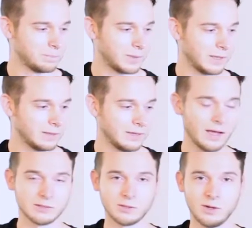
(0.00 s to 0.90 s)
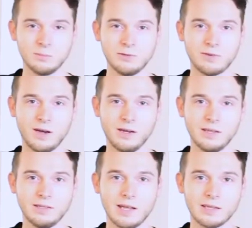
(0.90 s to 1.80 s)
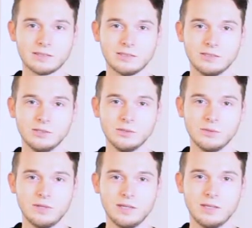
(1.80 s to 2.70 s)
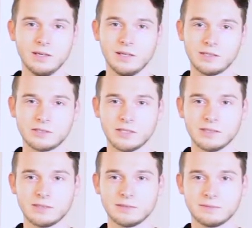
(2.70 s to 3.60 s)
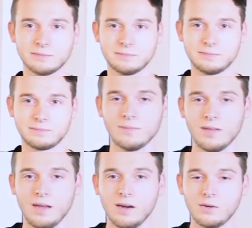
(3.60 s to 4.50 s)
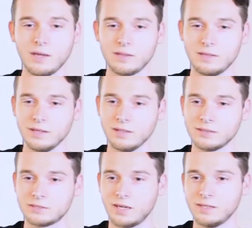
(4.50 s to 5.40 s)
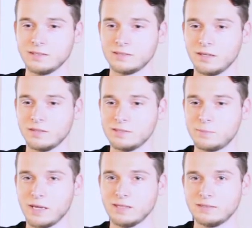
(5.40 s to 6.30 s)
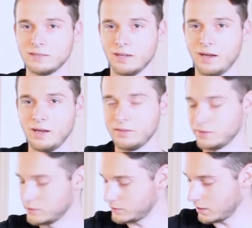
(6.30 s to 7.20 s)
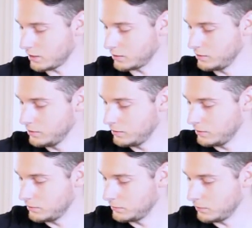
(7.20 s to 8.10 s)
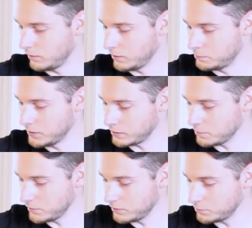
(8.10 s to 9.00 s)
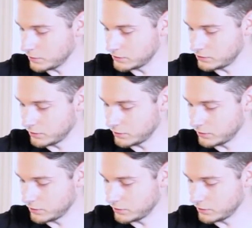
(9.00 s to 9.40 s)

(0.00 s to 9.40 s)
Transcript: But yeah, so I'll move on next to the electric. Okay, the electronics on this bass, there's a pickup in the bridge